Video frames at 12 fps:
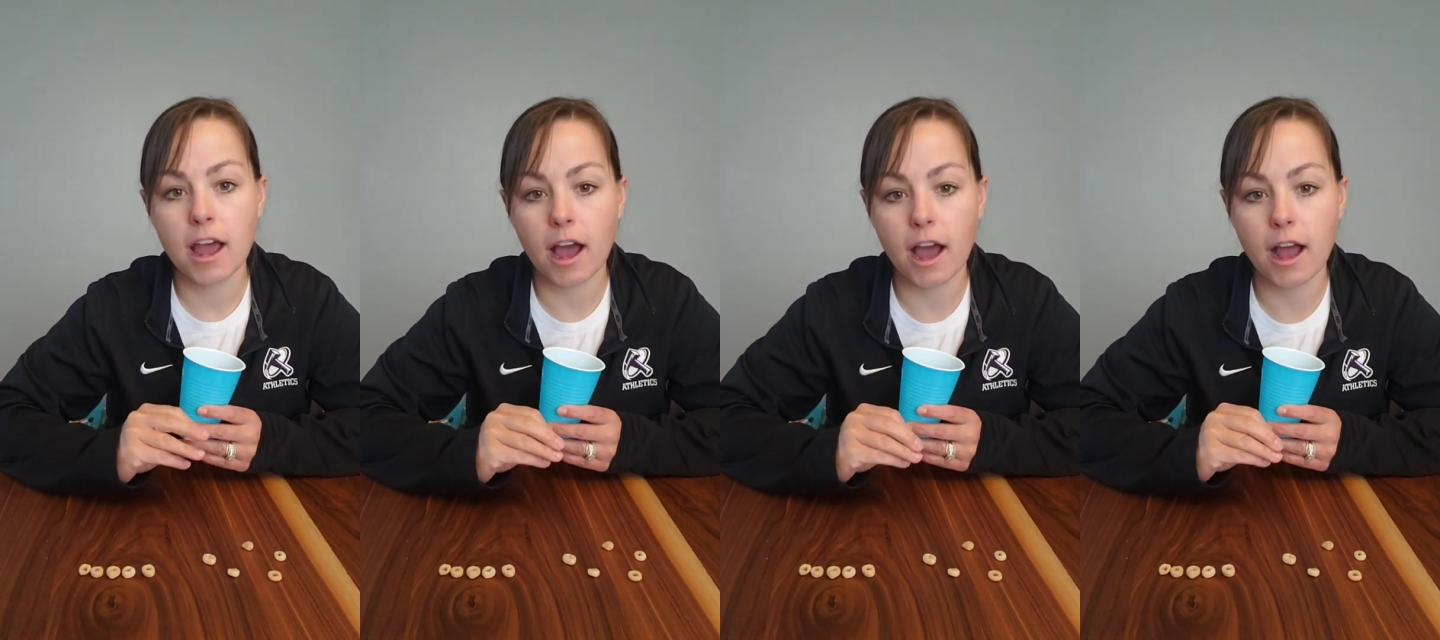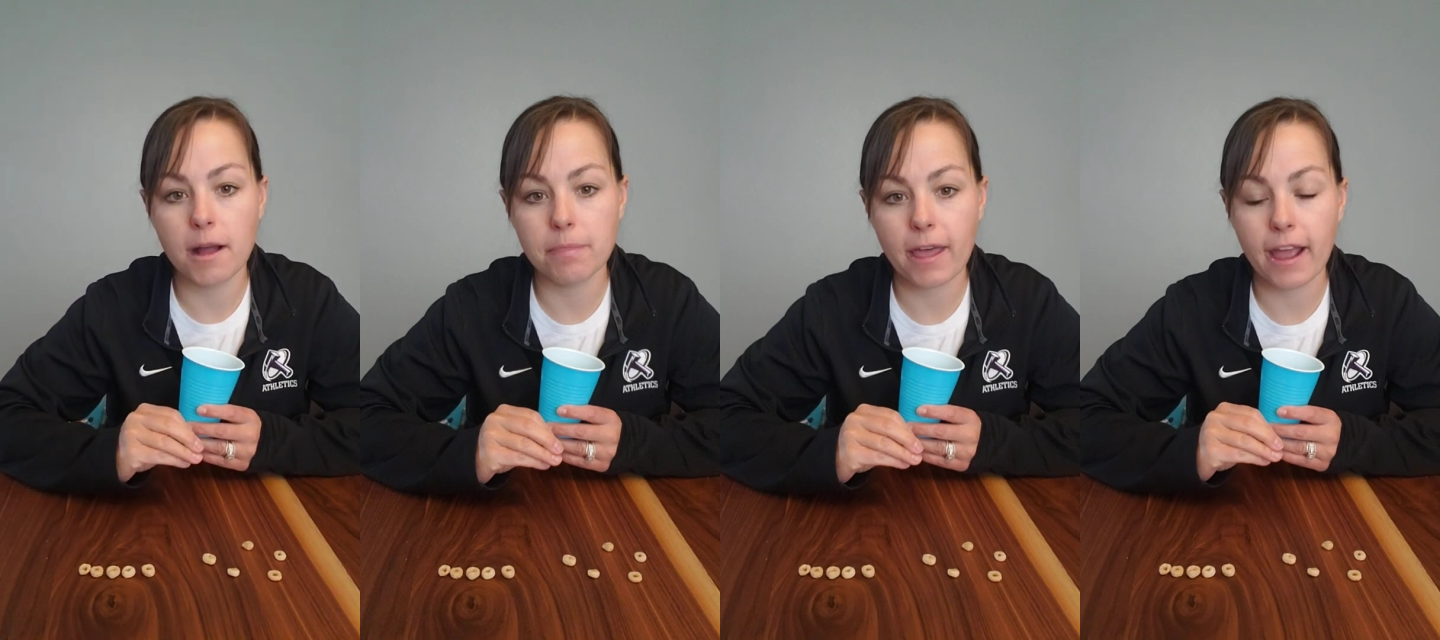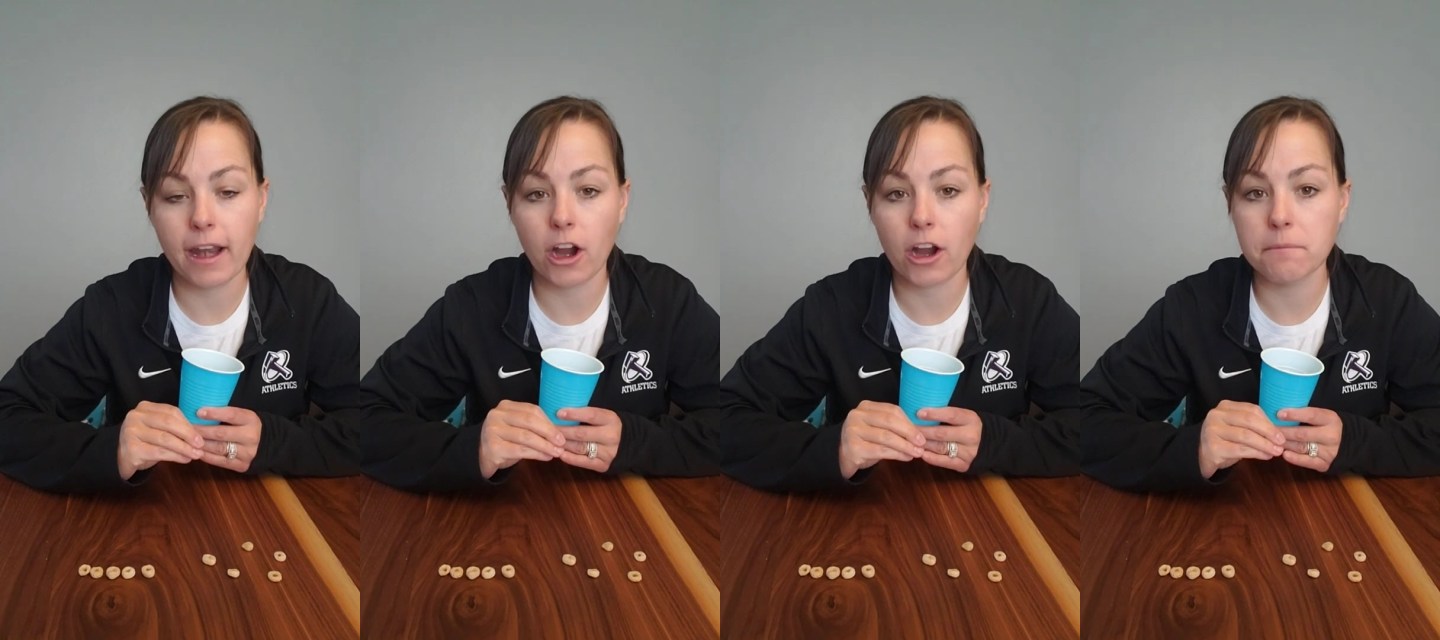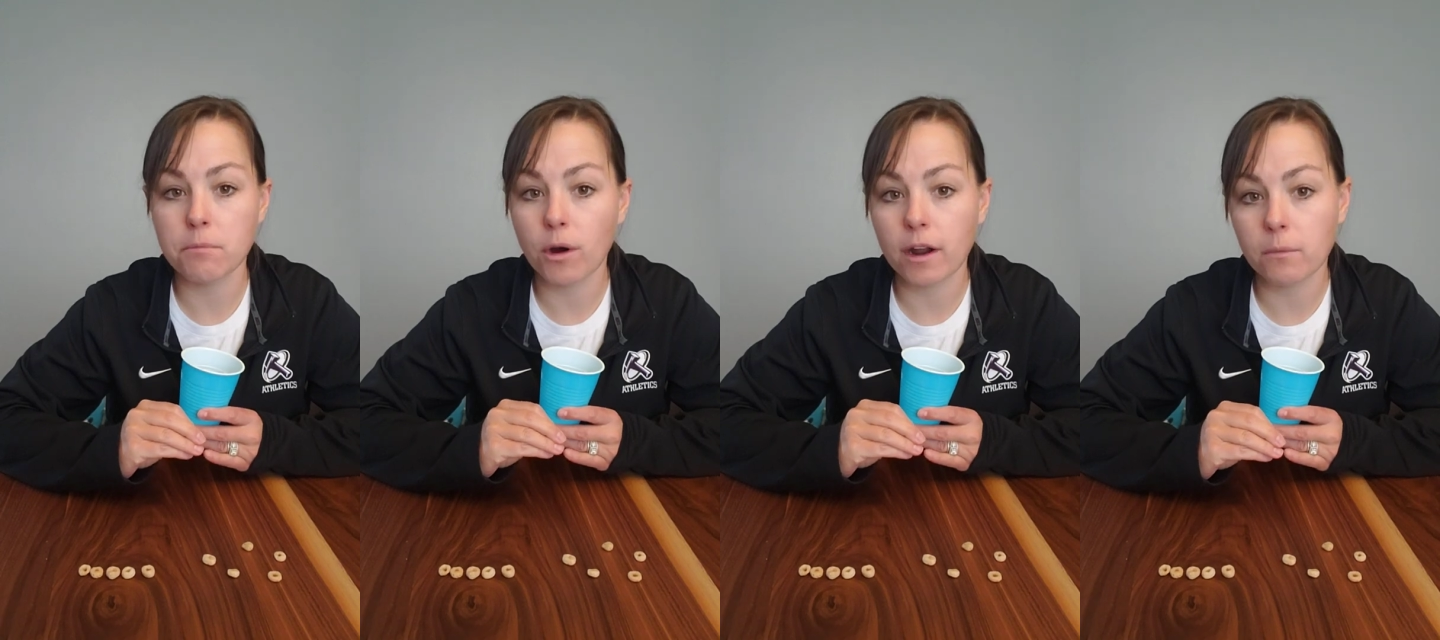that are
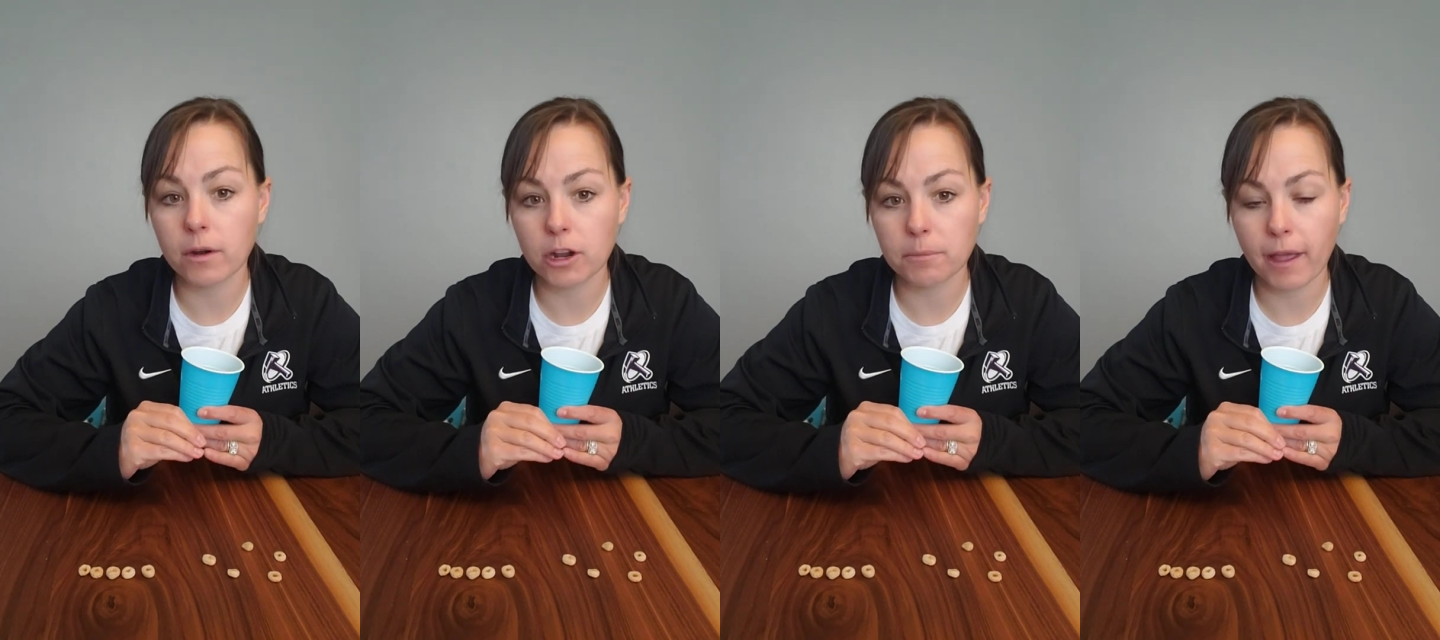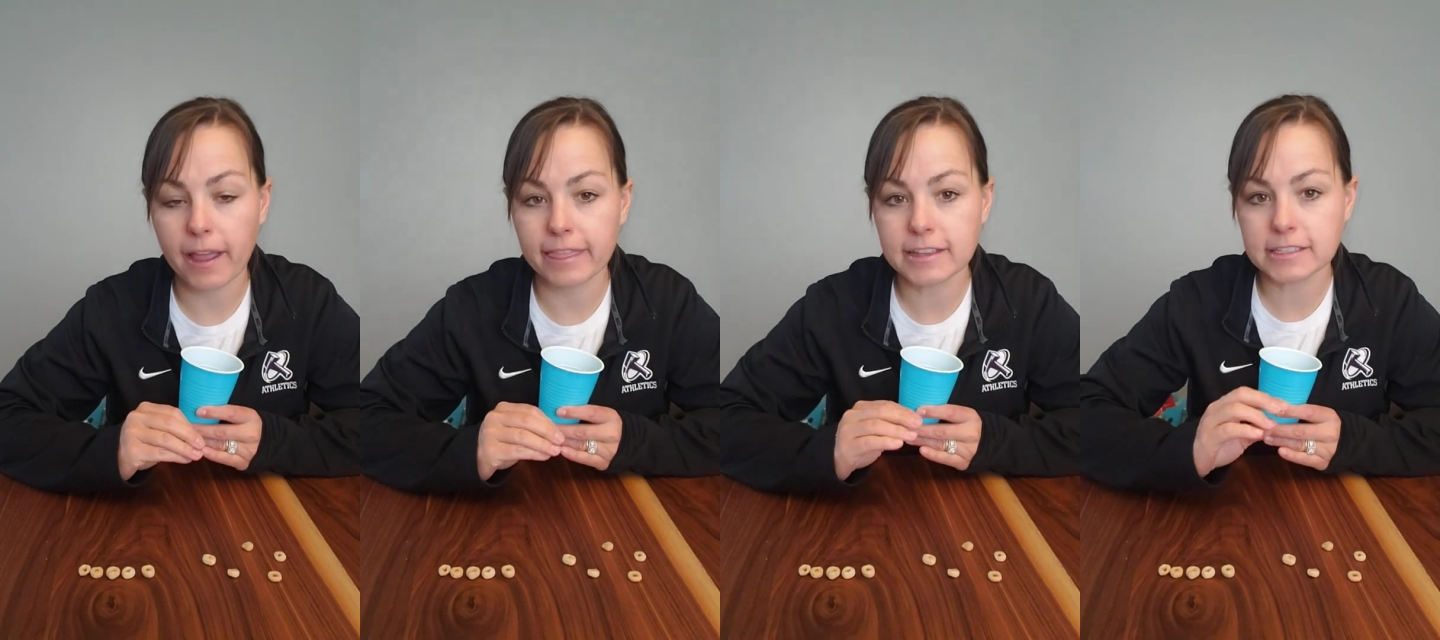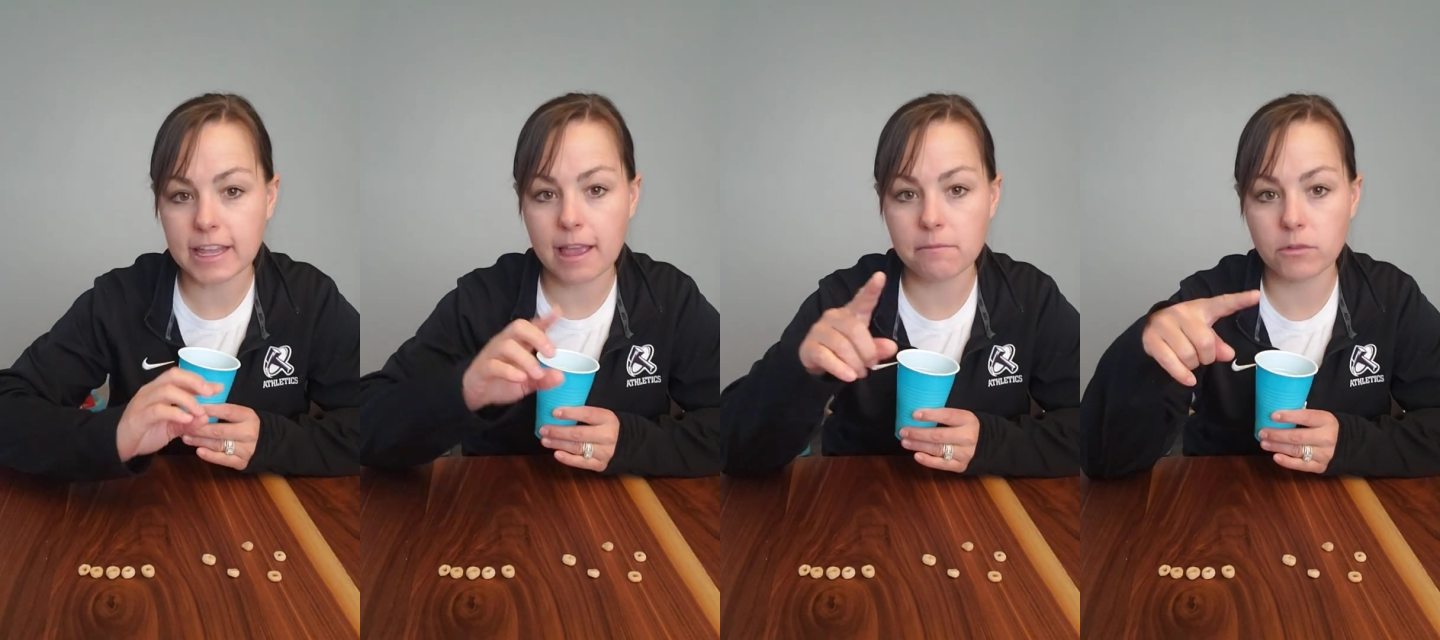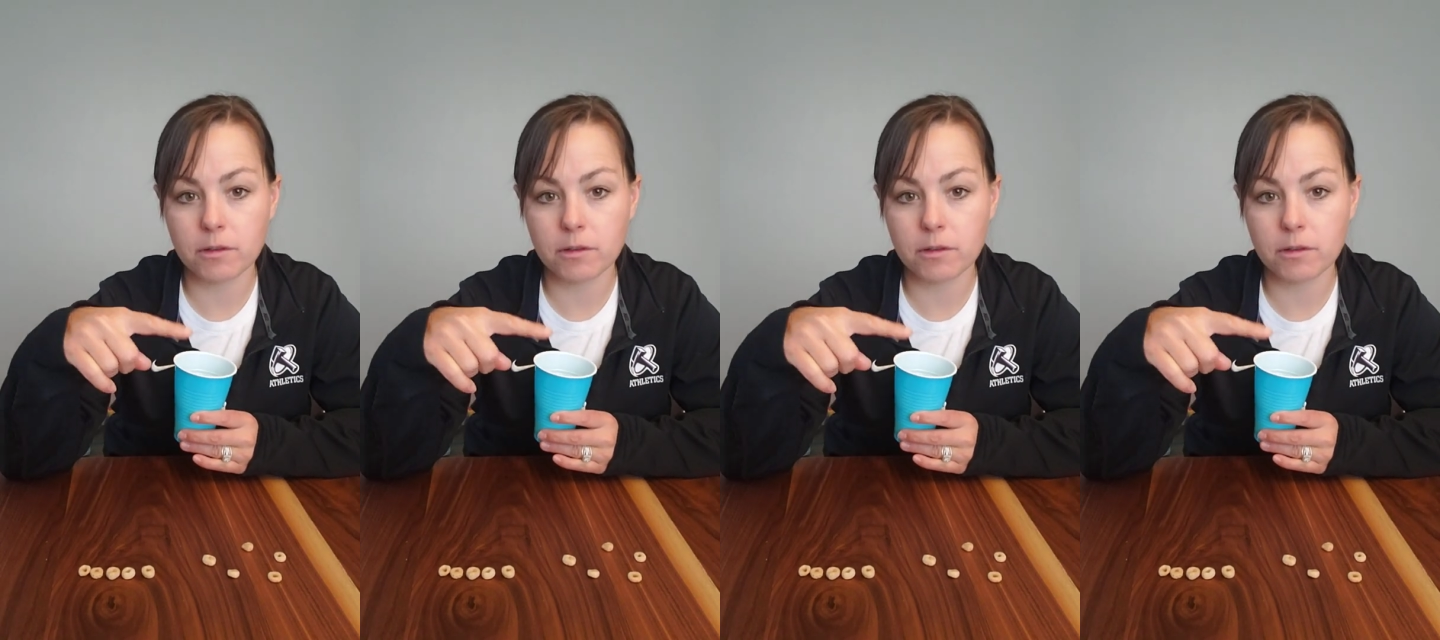important when you're playing this game.